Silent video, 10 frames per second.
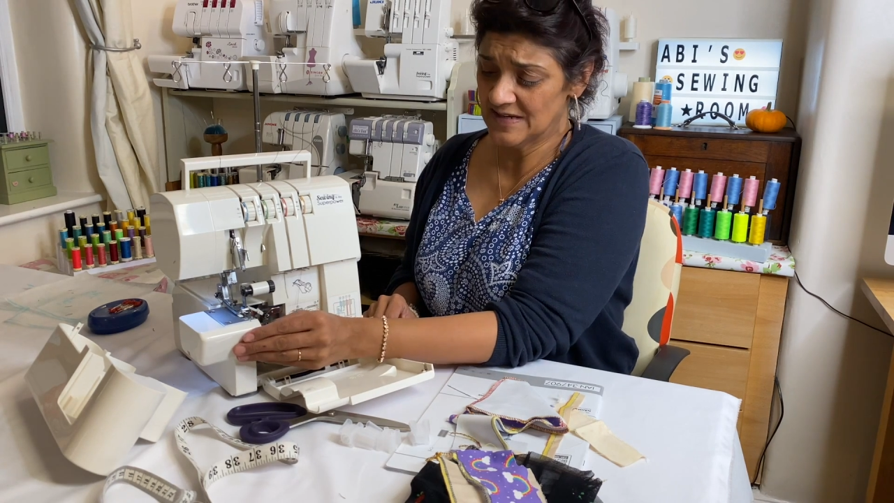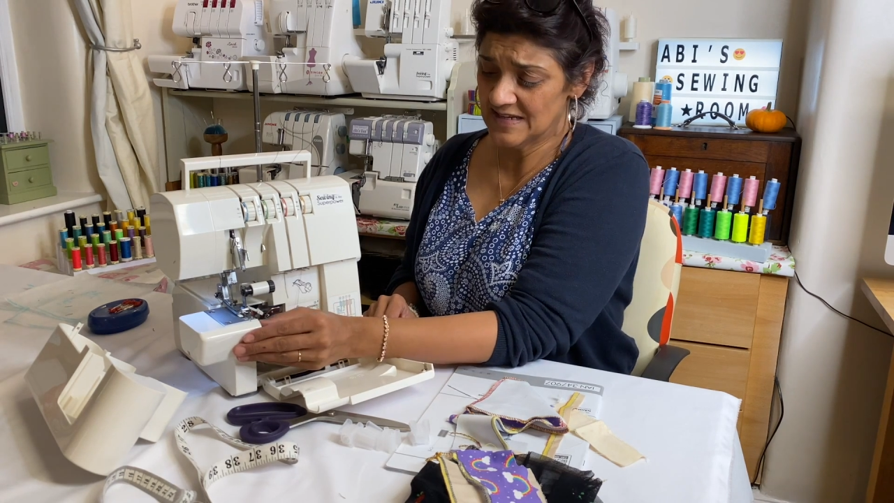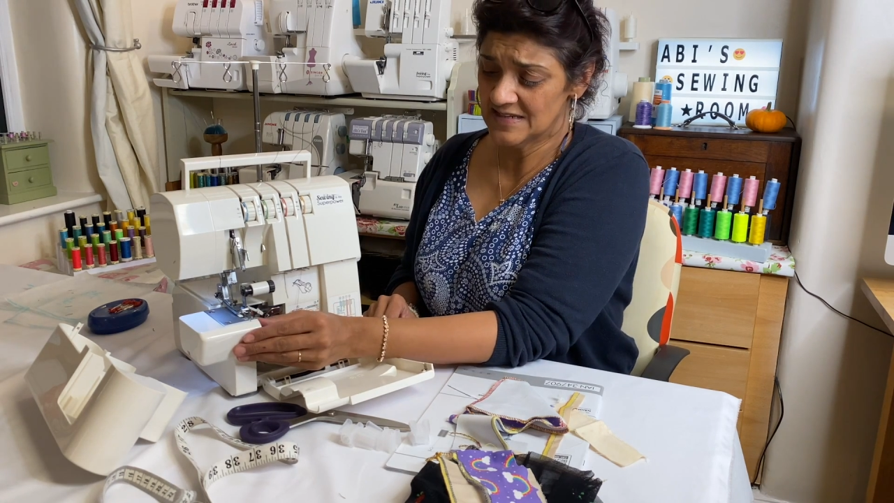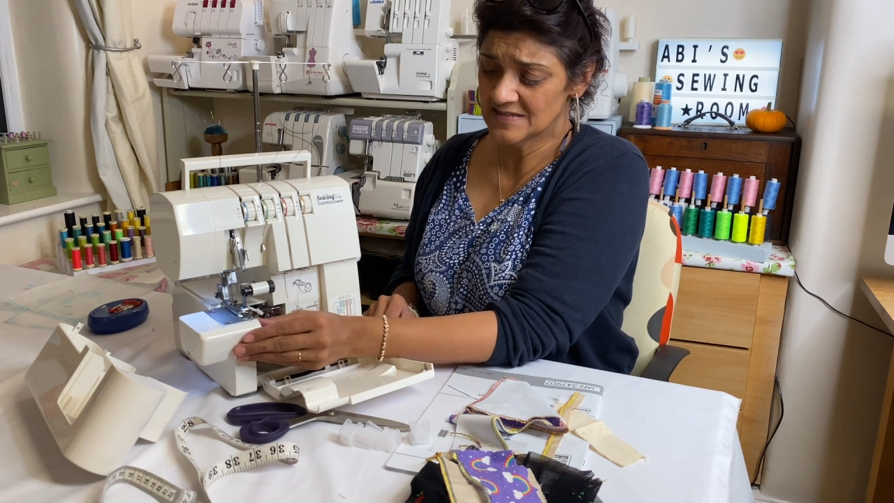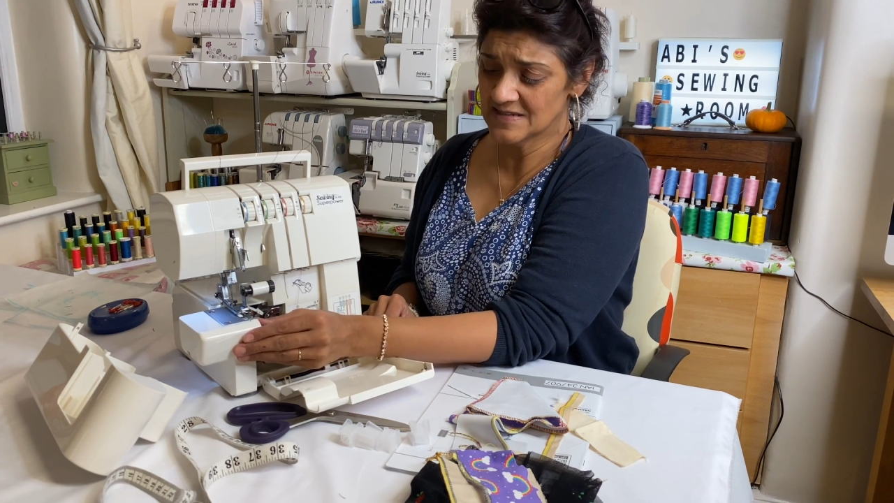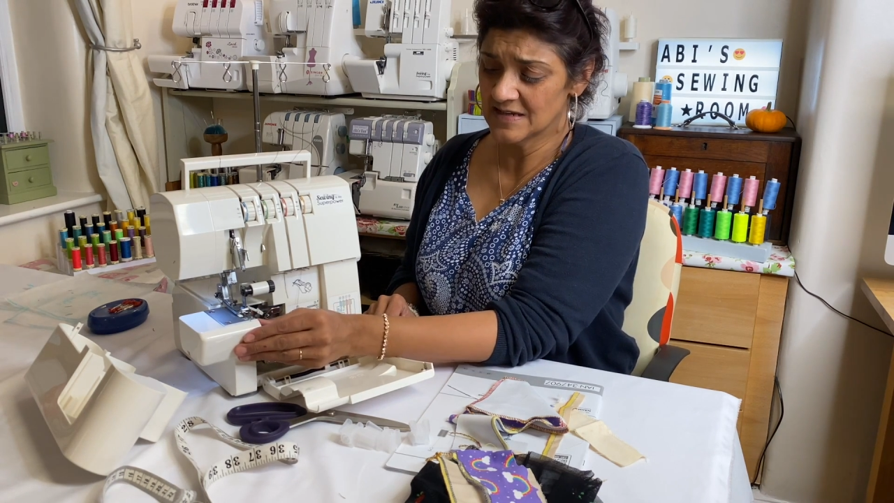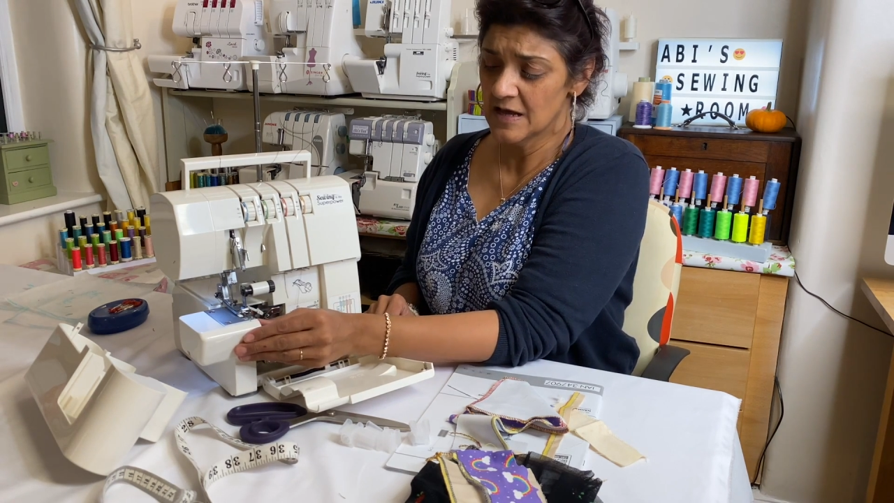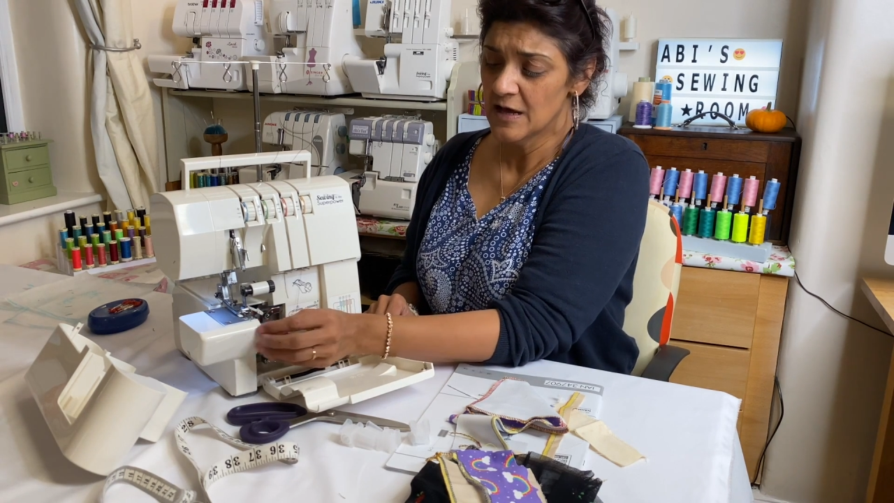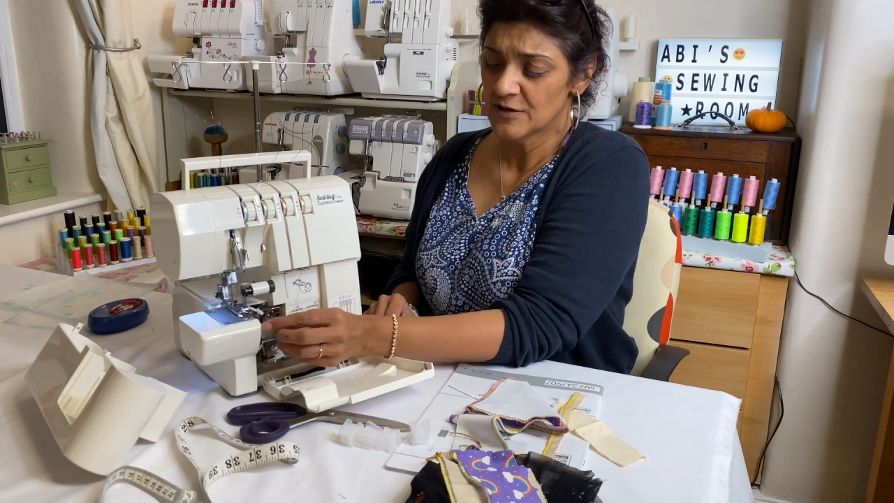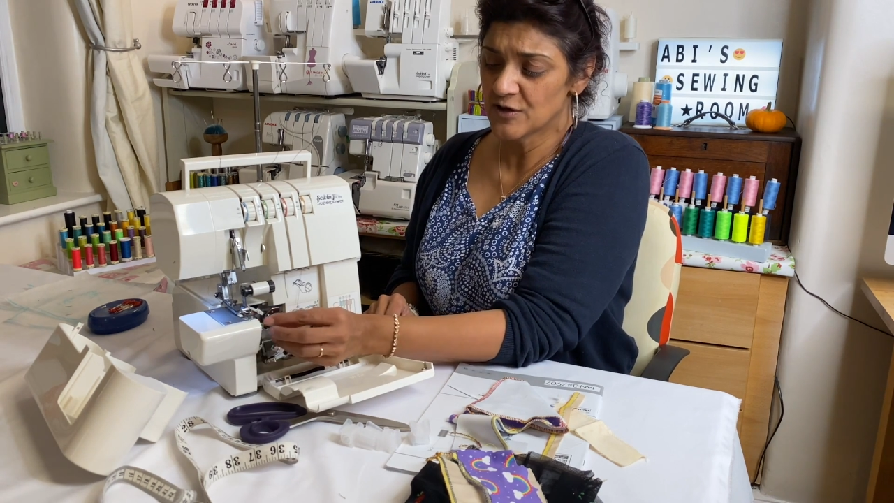easily.
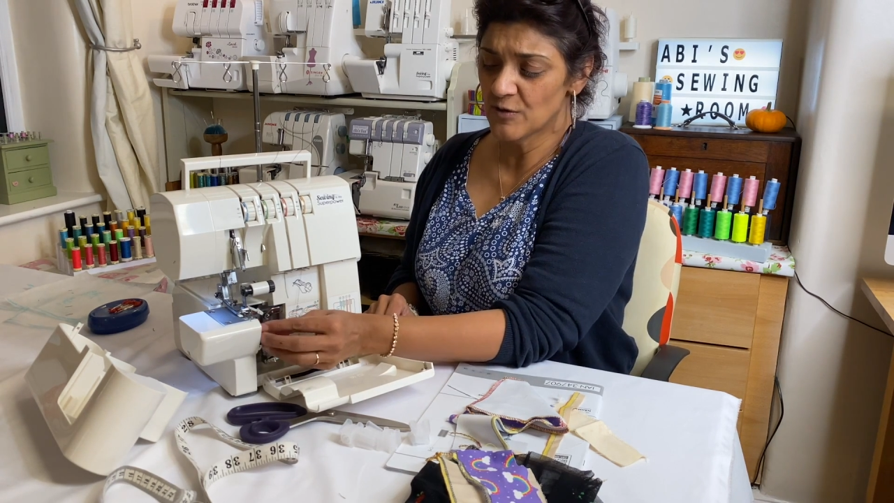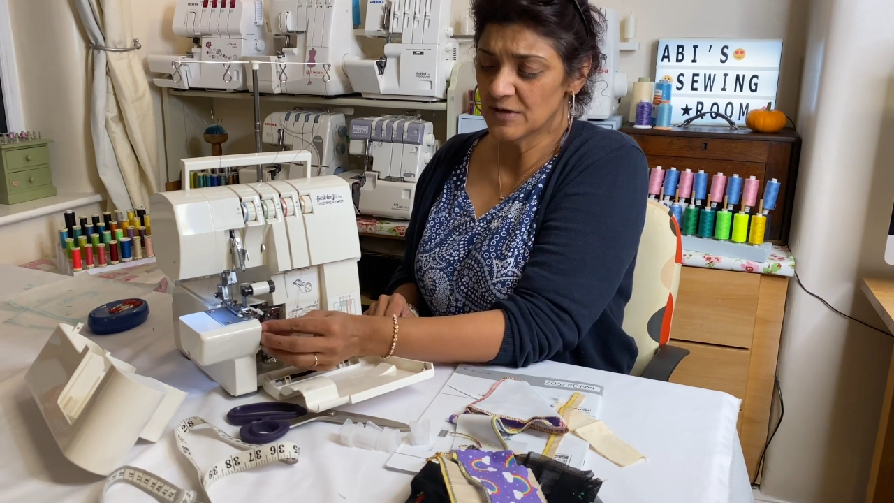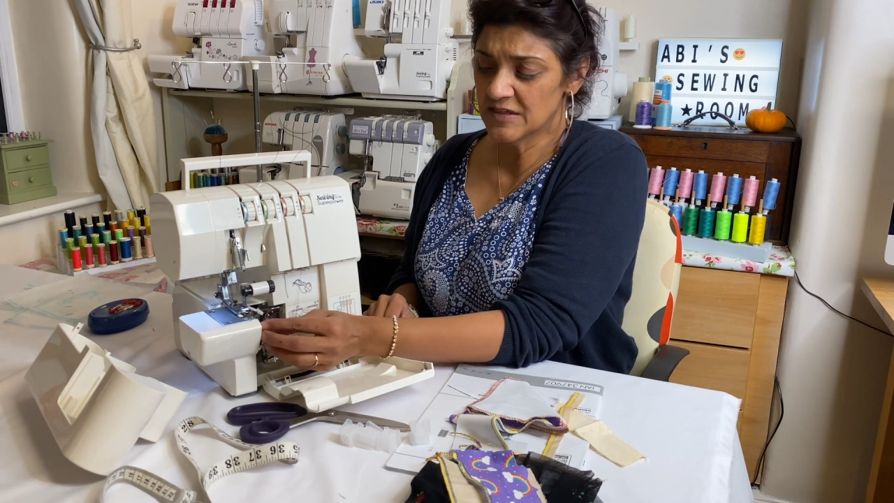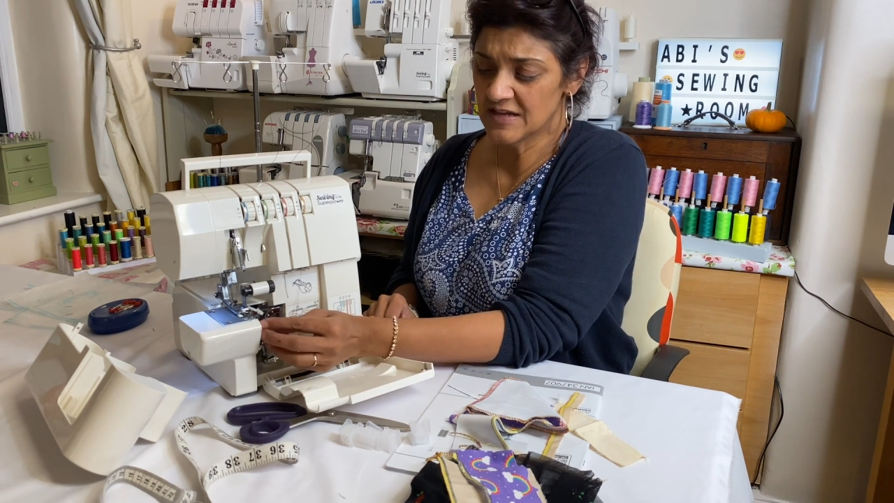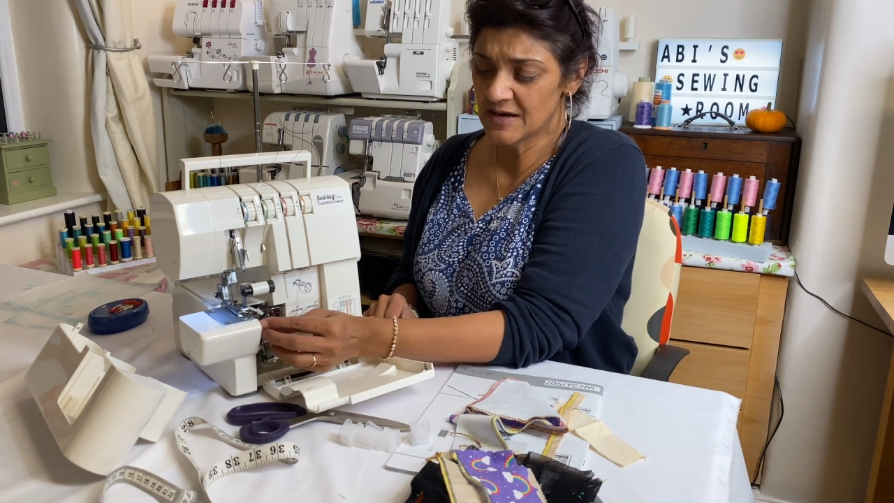The only thing